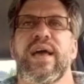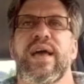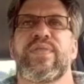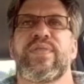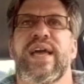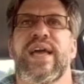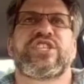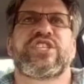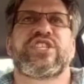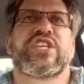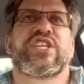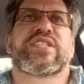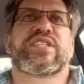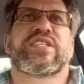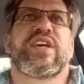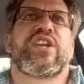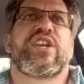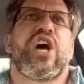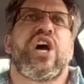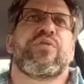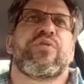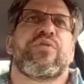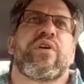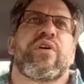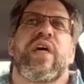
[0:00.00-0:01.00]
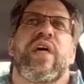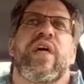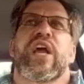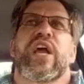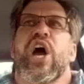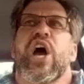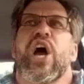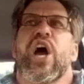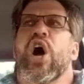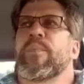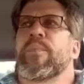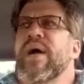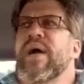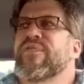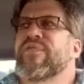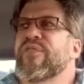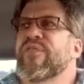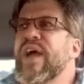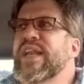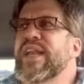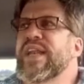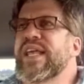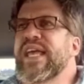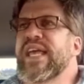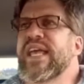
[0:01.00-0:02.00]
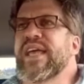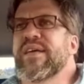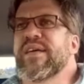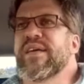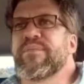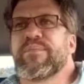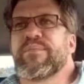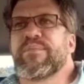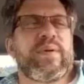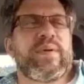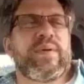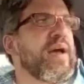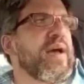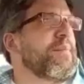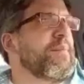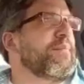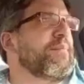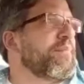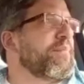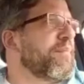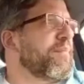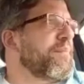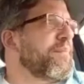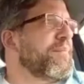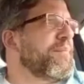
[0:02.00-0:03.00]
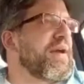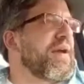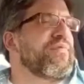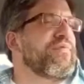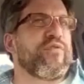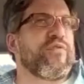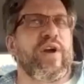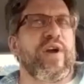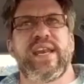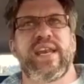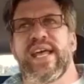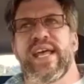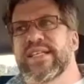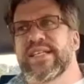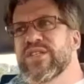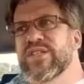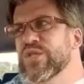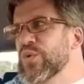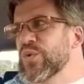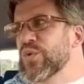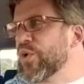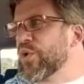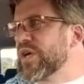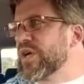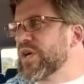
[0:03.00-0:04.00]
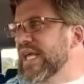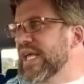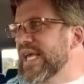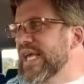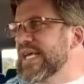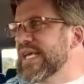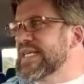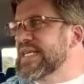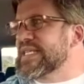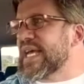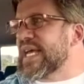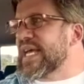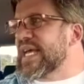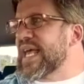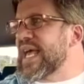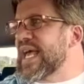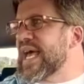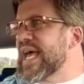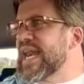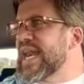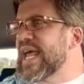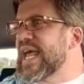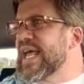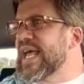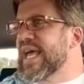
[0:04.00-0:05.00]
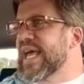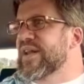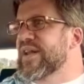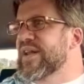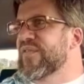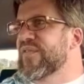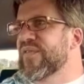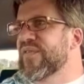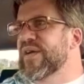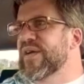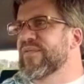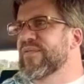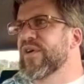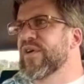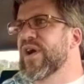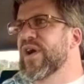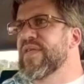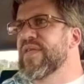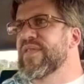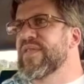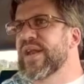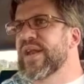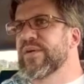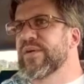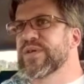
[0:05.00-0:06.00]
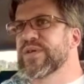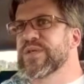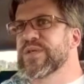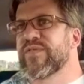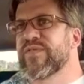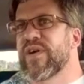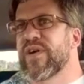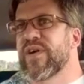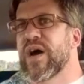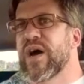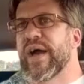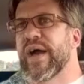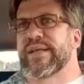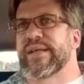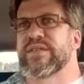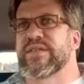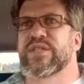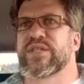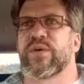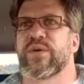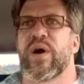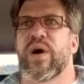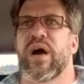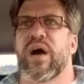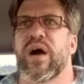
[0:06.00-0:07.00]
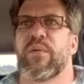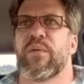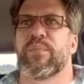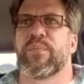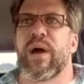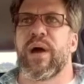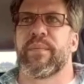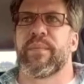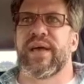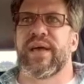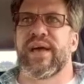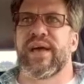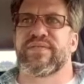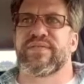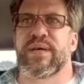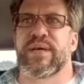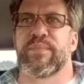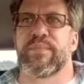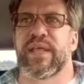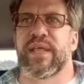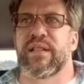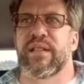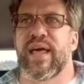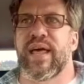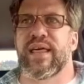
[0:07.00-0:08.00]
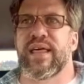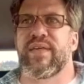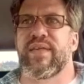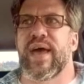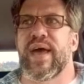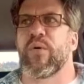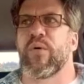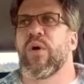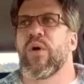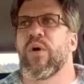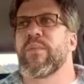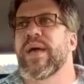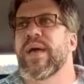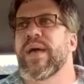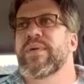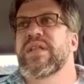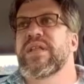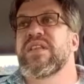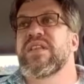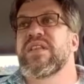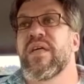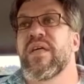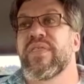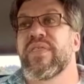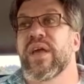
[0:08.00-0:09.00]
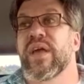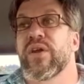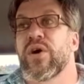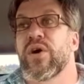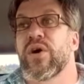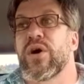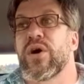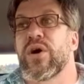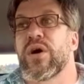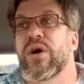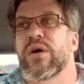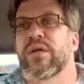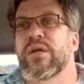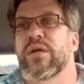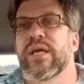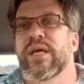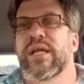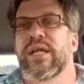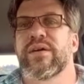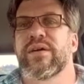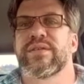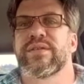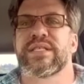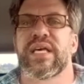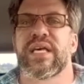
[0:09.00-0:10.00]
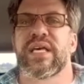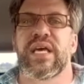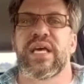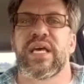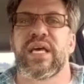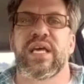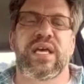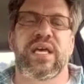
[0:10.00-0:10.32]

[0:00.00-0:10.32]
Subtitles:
they know, they're like, oh, my friend, my friend had sore knees and a headache and a fever, and then it was fine. So I'll probably have something like that, or maybe nothing at all. You know, it's like,